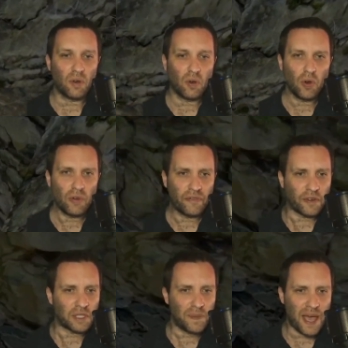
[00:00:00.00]

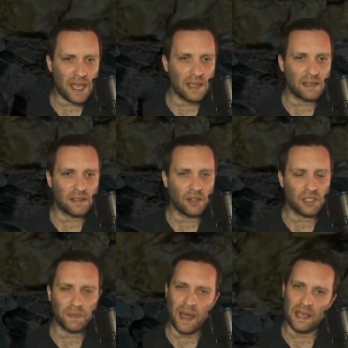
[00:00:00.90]
awful spikes. Not
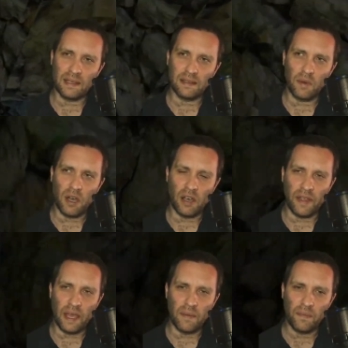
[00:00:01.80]
spikes. What are they?